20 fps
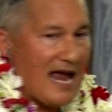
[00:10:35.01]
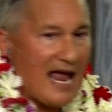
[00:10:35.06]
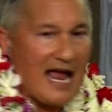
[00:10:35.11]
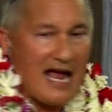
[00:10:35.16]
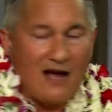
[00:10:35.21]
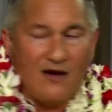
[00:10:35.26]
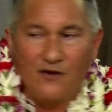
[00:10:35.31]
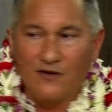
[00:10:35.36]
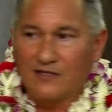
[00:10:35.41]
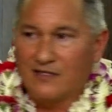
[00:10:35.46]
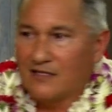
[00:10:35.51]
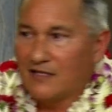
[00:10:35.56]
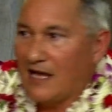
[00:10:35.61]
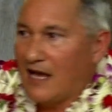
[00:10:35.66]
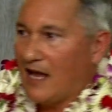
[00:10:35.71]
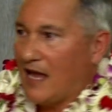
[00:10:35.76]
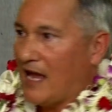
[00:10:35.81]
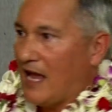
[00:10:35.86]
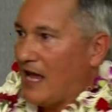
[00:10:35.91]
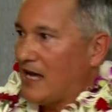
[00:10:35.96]
out
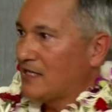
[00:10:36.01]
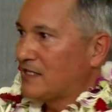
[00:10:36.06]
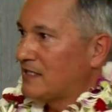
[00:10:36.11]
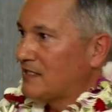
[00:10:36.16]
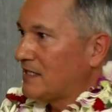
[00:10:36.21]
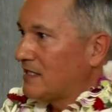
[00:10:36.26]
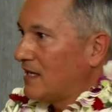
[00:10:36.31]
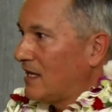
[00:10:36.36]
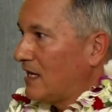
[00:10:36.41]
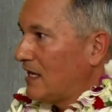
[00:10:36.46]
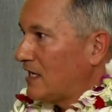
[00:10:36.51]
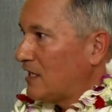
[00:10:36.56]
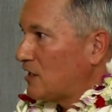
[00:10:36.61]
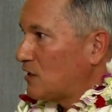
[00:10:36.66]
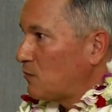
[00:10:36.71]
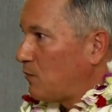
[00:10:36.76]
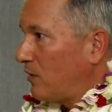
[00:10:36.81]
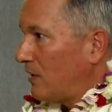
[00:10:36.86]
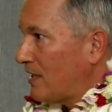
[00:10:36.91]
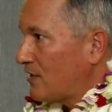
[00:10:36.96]
as his
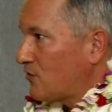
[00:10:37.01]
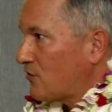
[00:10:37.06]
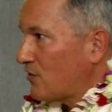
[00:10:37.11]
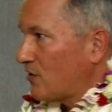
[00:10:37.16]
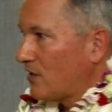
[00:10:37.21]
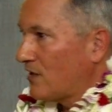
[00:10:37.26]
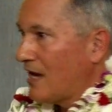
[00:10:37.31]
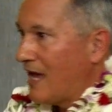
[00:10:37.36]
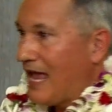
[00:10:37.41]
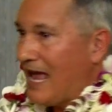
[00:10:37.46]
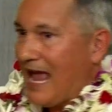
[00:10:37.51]
pleasure,